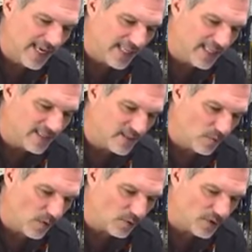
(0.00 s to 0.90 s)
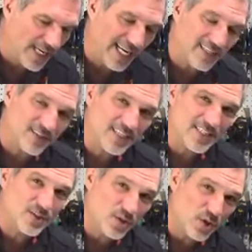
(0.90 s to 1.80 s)
This won't change.
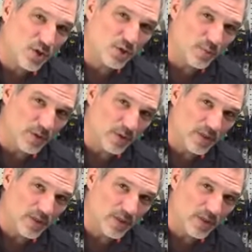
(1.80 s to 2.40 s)
This tube